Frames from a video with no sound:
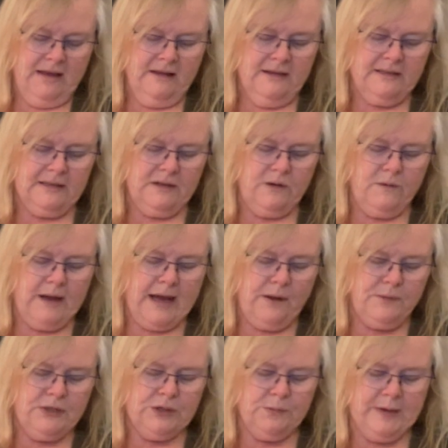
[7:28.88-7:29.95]
So, how
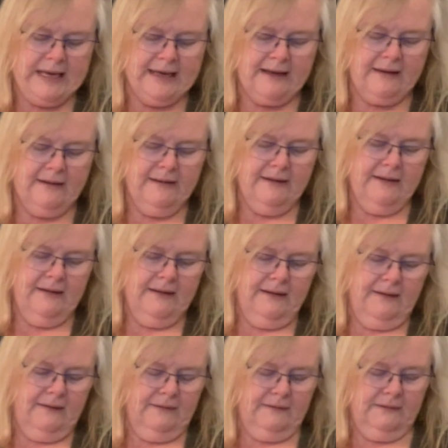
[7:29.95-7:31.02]
was your week?
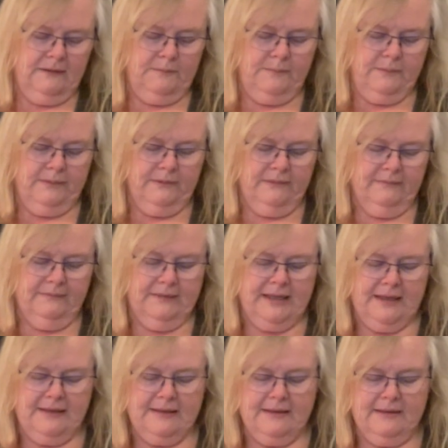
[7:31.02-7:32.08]
Oop,
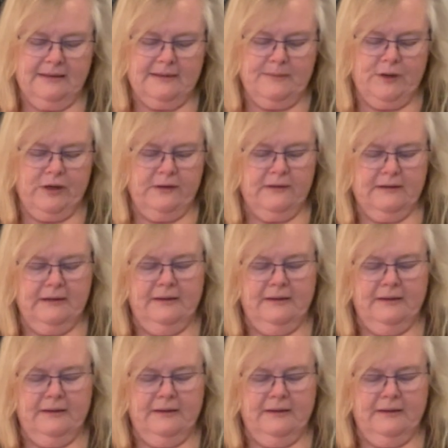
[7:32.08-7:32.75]
that's not smart.